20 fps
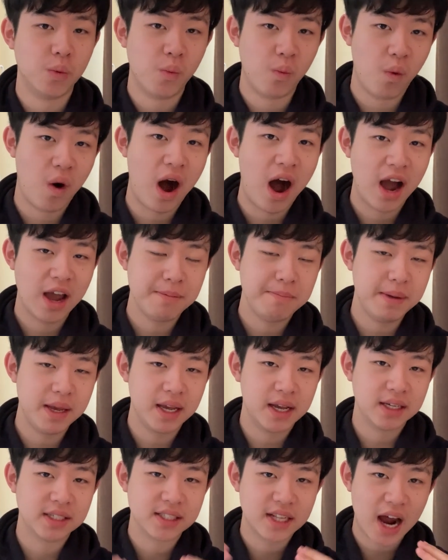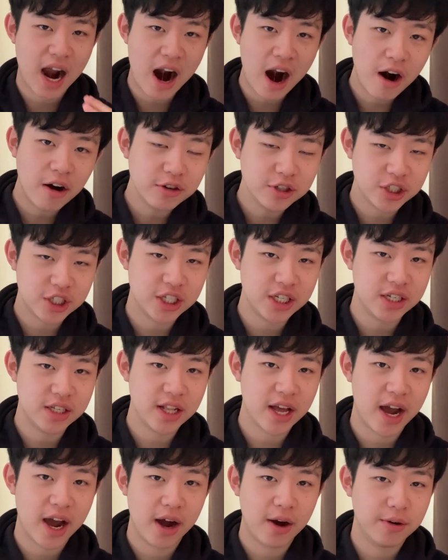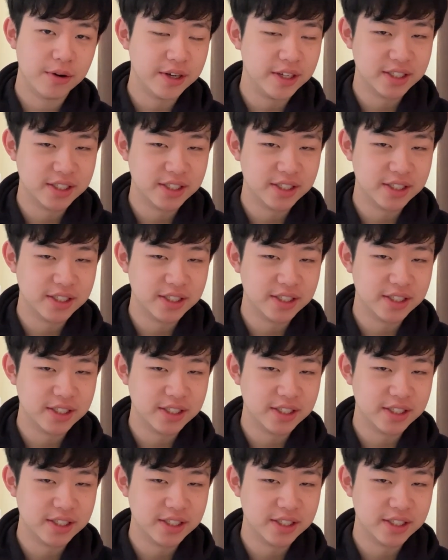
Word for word: Why? Because the RG now